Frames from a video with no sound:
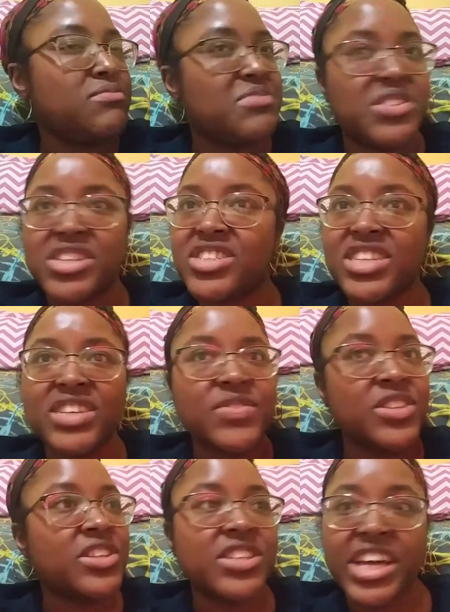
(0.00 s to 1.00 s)
Doesn't
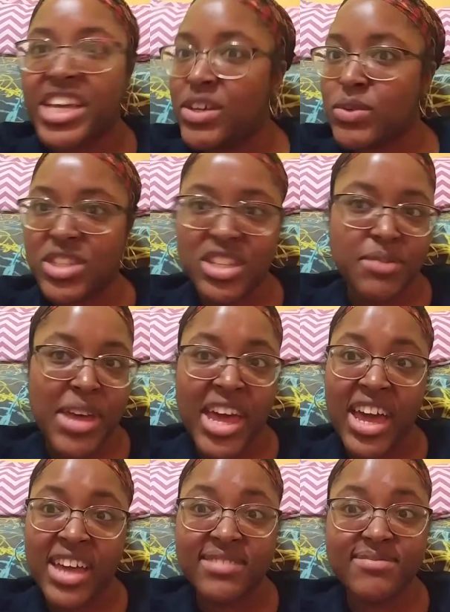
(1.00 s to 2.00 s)
even look like he was in the
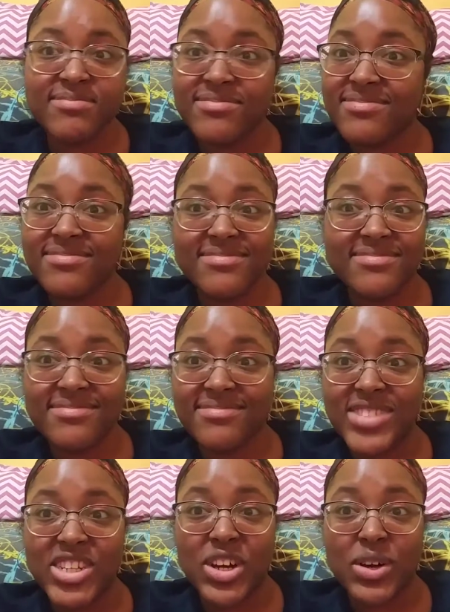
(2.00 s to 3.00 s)
bed.
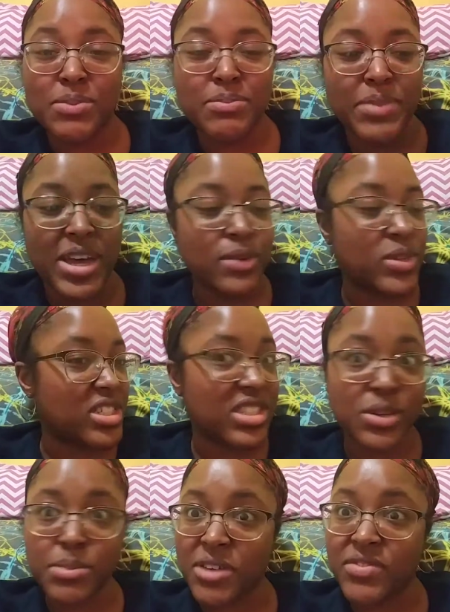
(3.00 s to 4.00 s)
Bed was
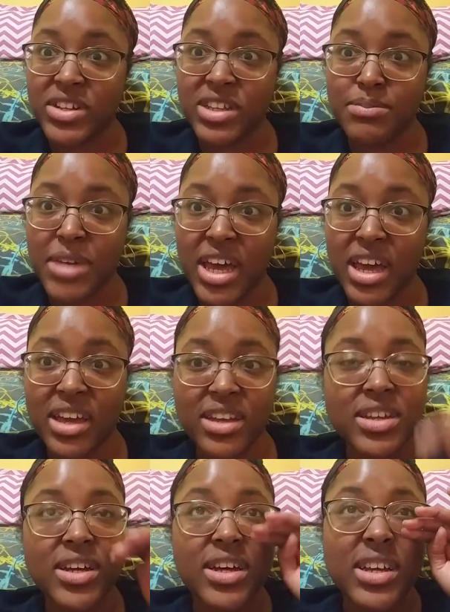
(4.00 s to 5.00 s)
still perfectly made.
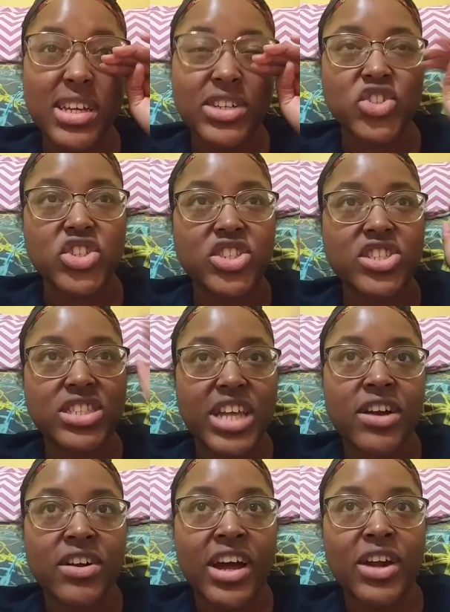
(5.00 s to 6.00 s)
Just
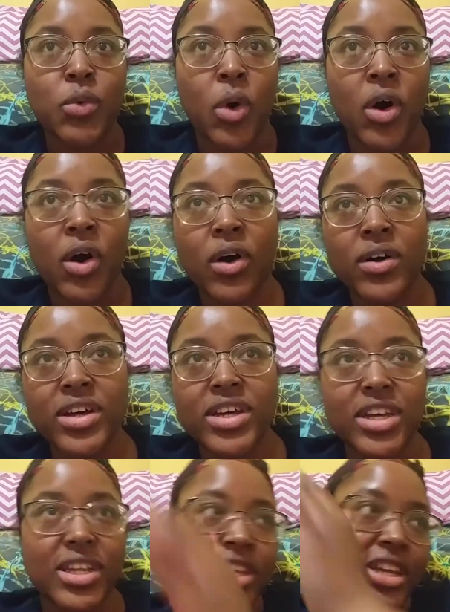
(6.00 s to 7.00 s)
staring at a wall,
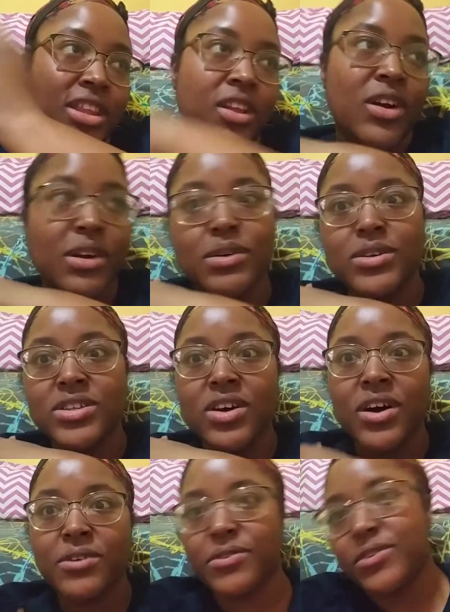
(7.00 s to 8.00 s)
and the alarm goes
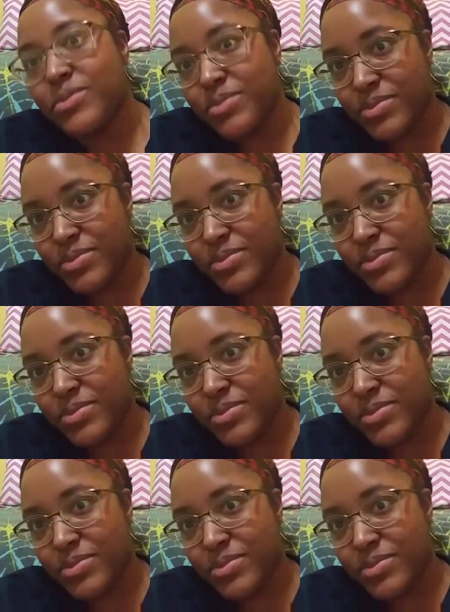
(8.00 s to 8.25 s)
off.